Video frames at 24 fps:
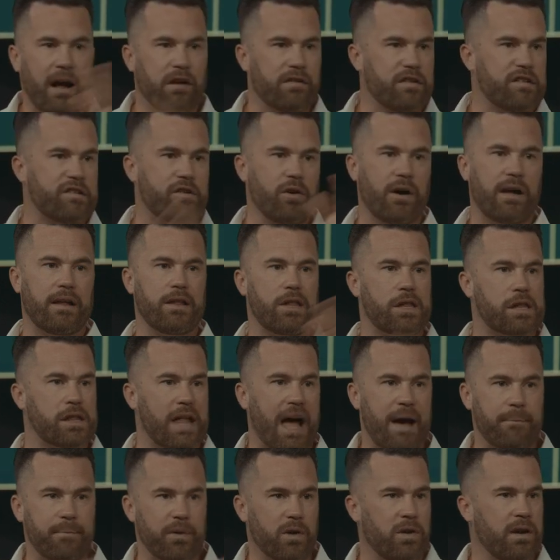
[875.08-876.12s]
now, just go ahead and
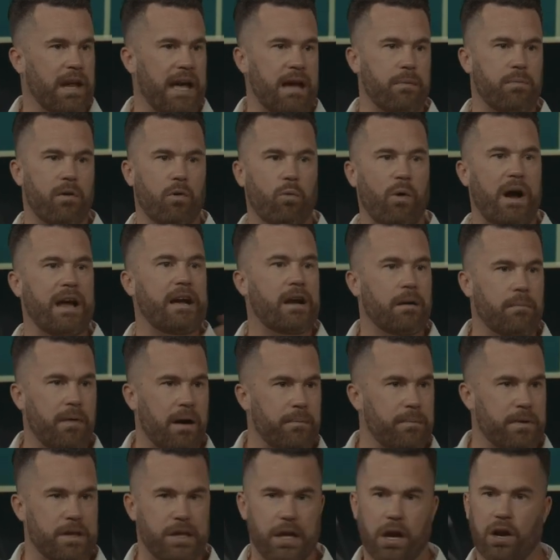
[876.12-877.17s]
slap your neighbor, wake him
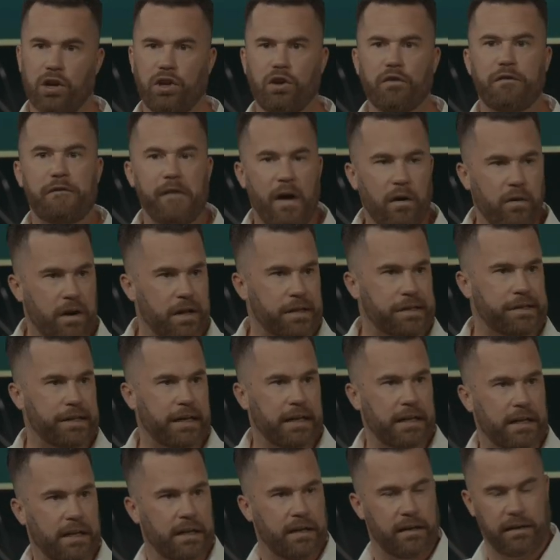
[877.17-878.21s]
up and say, are you
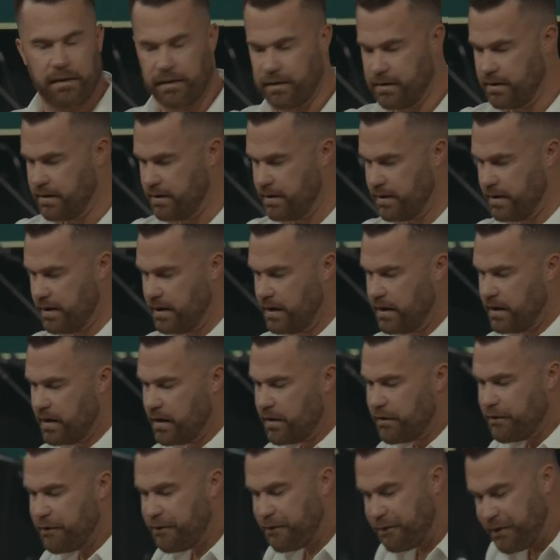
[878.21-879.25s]
focusing?
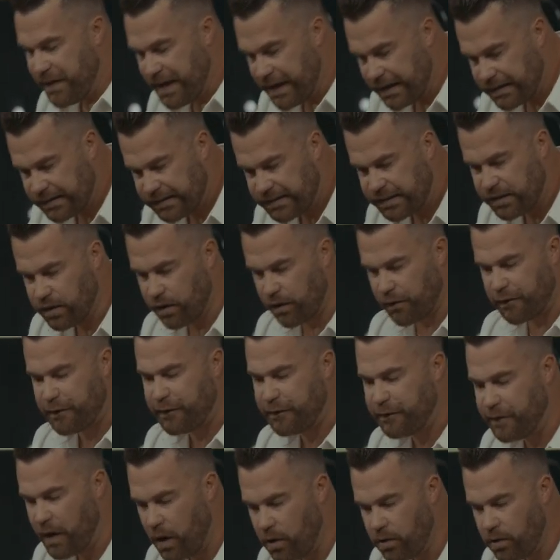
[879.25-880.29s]
Fix your
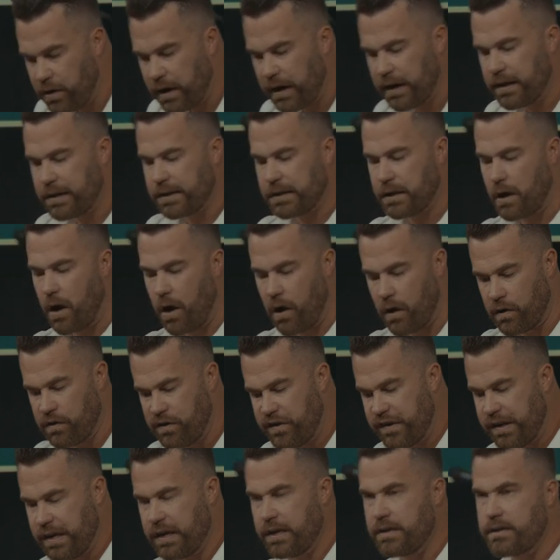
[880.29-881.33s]
focus on
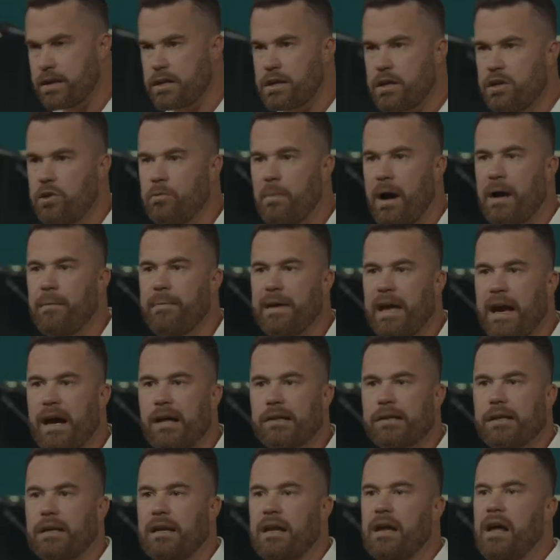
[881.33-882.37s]
Jesus. And you might be
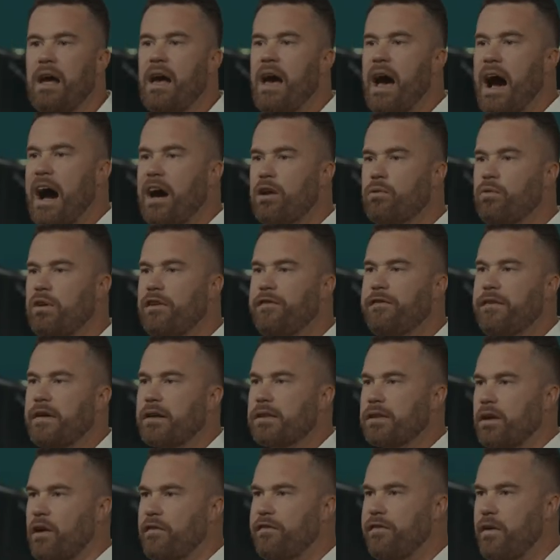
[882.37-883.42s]
asking, how do we
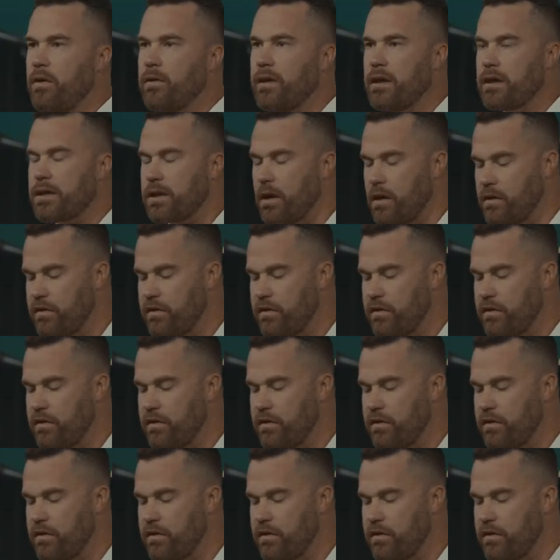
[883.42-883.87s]
fix our focus